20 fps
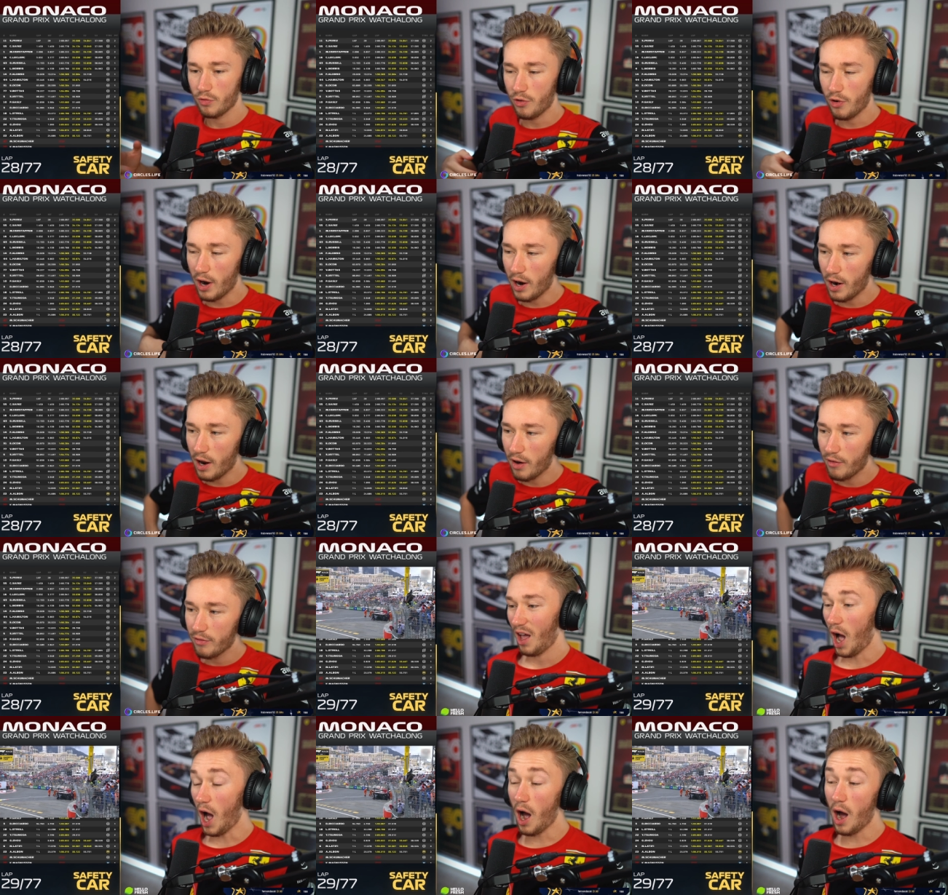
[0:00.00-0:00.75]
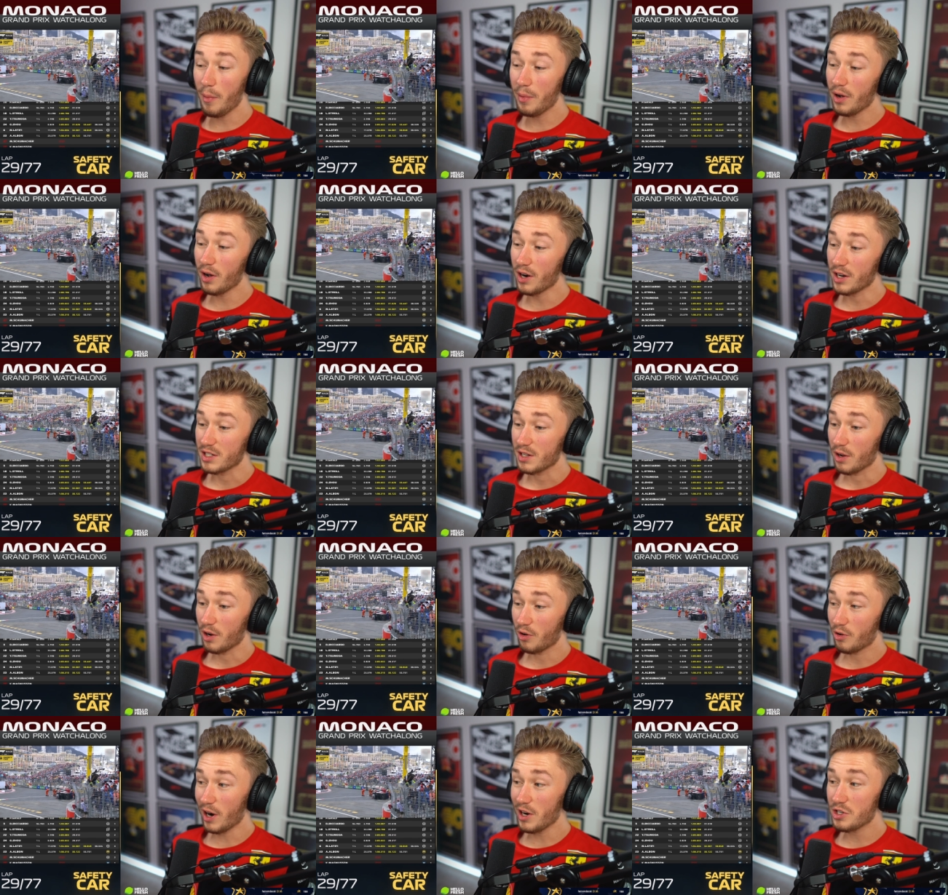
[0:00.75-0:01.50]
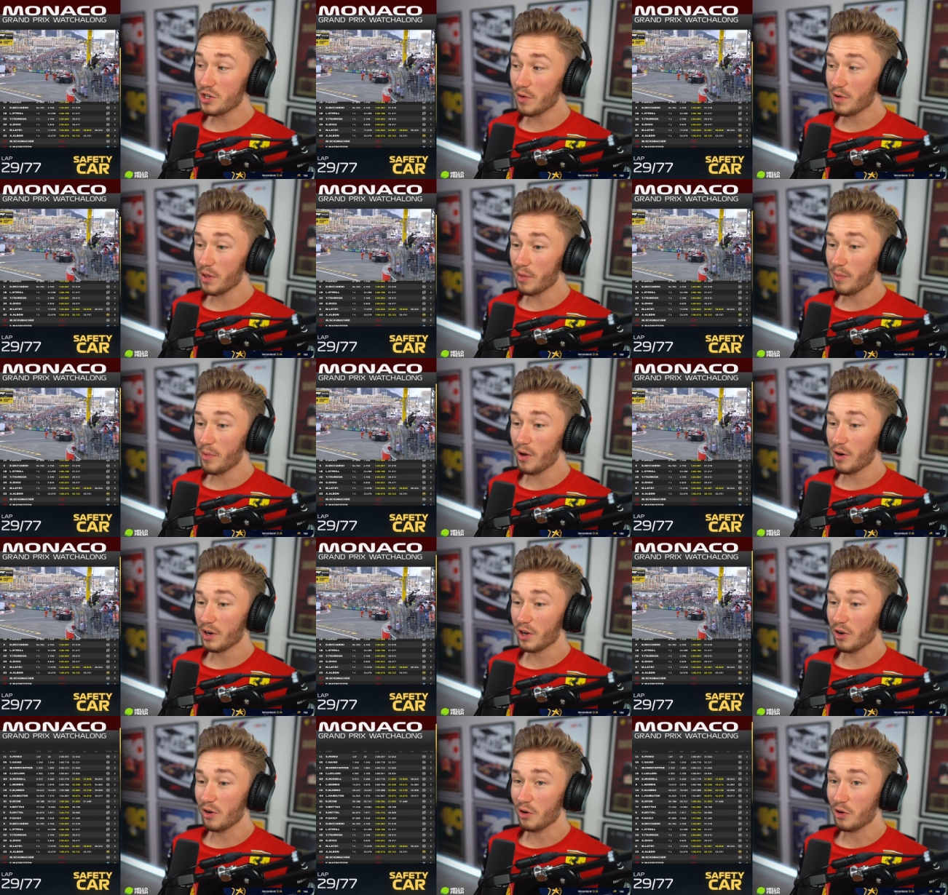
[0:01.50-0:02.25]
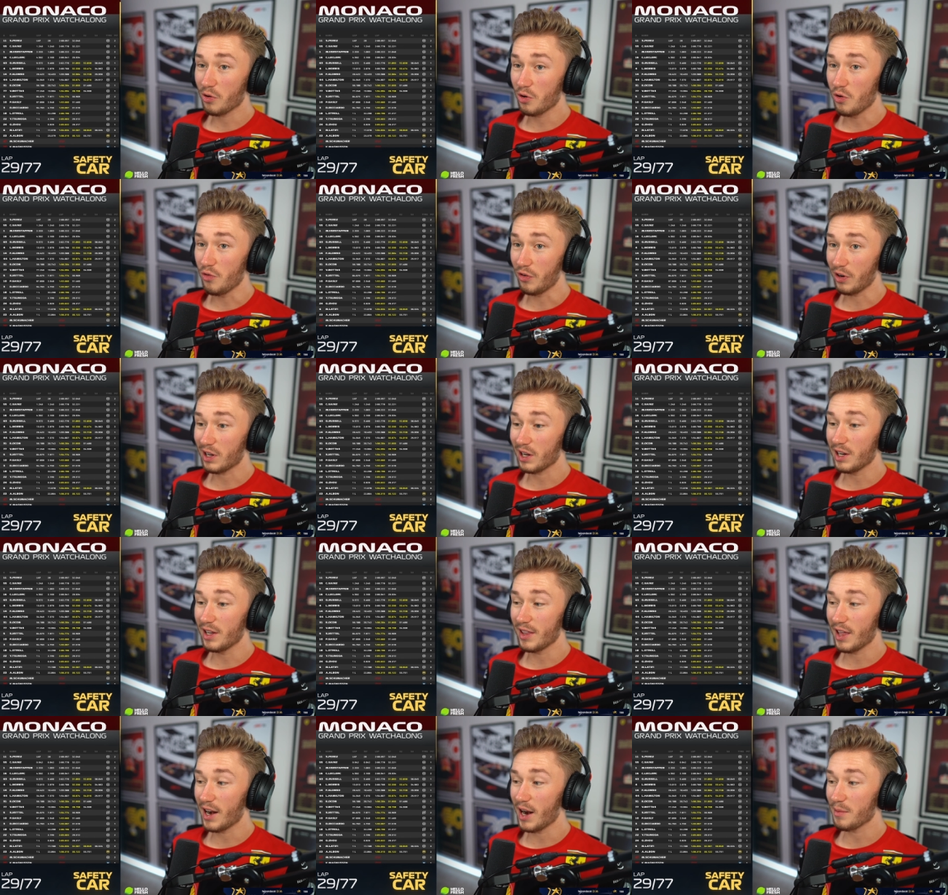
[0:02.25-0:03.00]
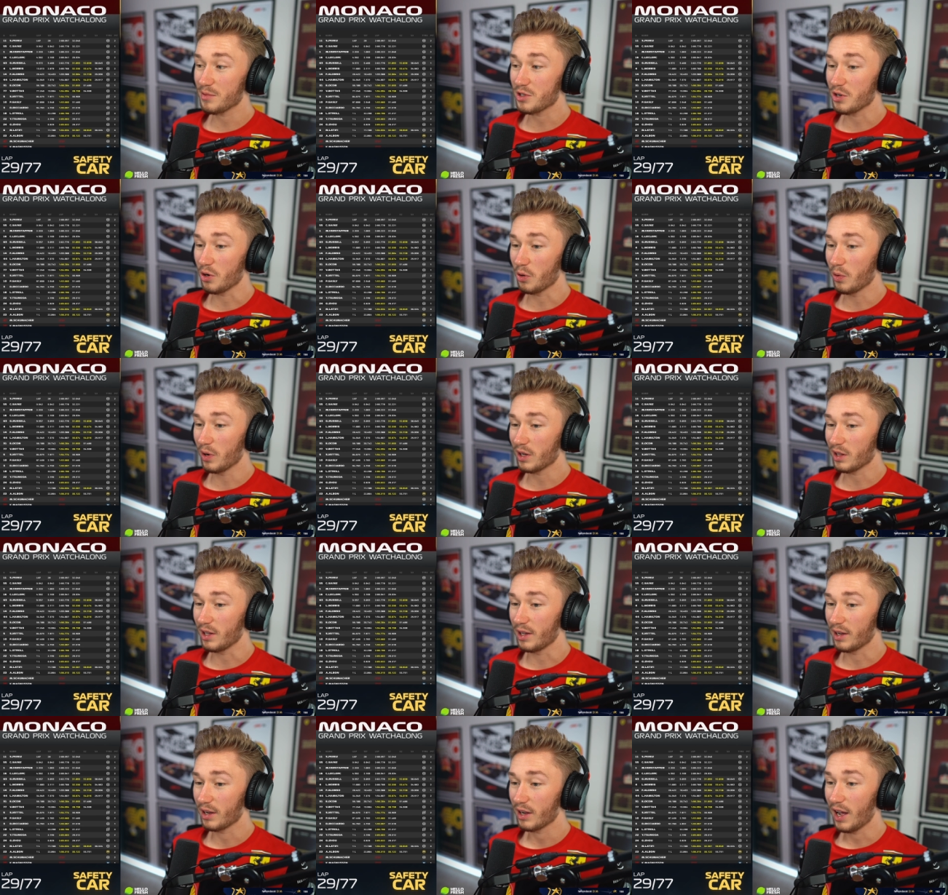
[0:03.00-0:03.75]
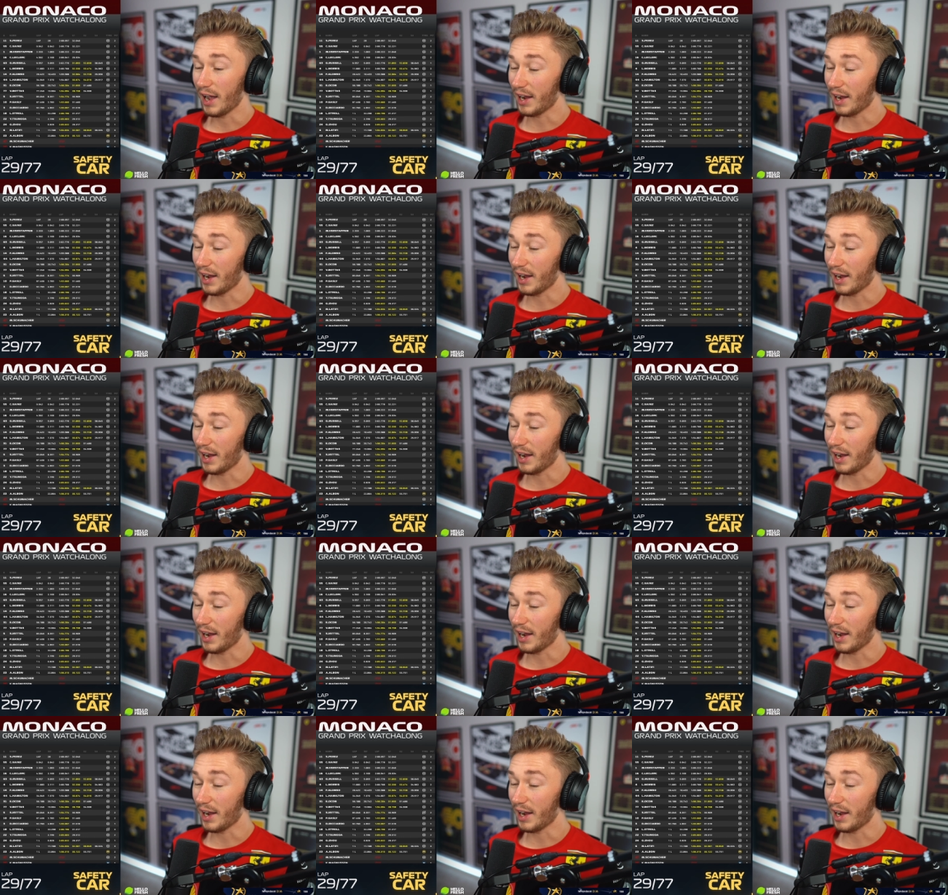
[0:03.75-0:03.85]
Fair enough. Oh, I'll be honest. Great job to the Monaco crew for cleaning that up so quickly.